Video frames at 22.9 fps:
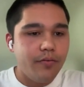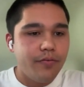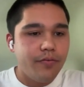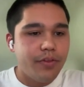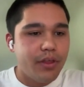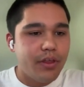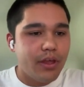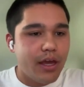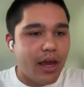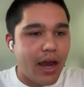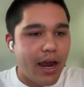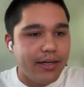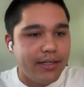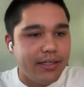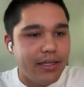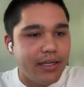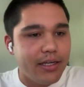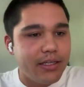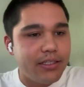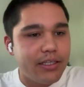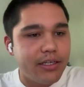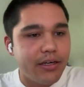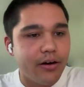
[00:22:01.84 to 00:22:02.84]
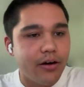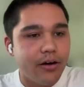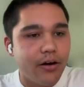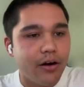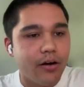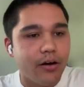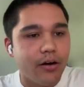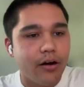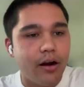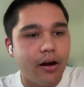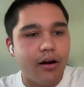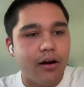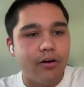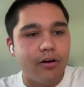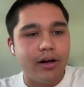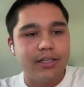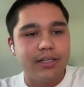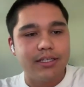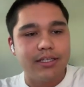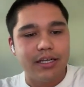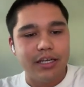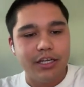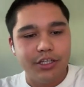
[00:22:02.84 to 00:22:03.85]
of the ideas here are
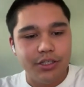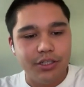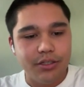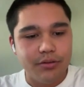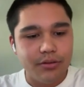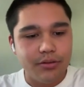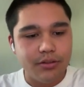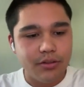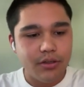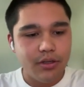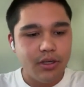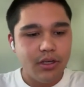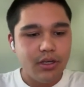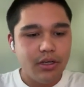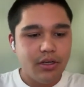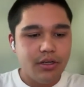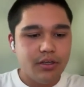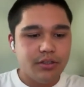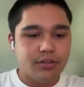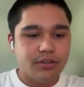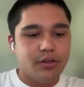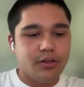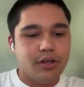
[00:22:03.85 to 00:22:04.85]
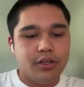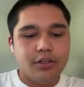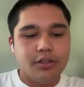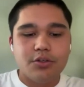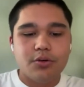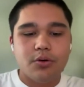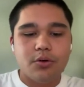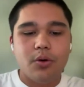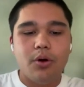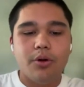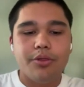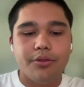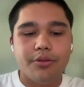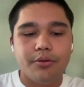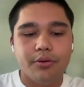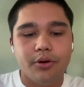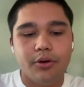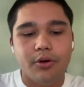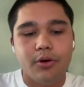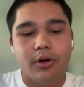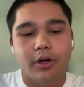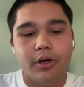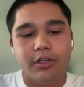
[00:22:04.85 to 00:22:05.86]
as issues, so you can scroll
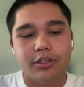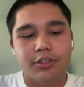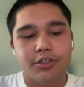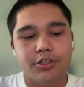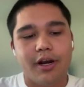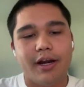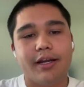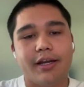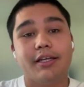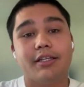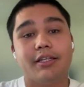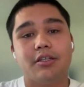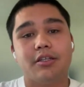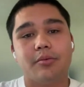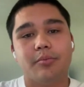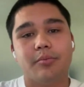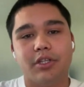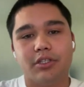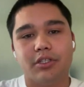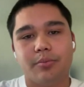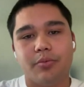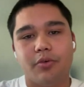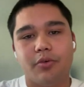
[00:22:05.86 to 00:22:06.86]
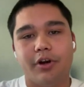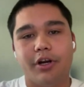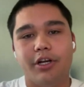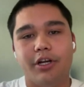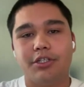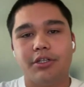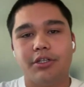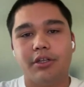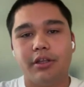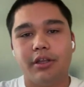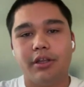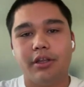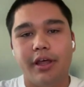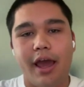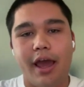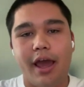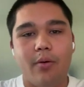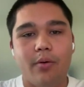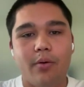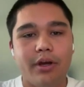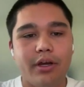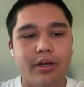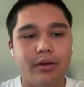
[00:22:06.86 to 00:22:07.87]
through and try and get some inspiration
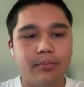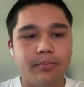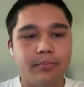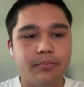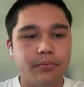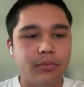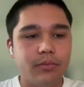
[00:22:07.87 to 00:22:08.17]
that way.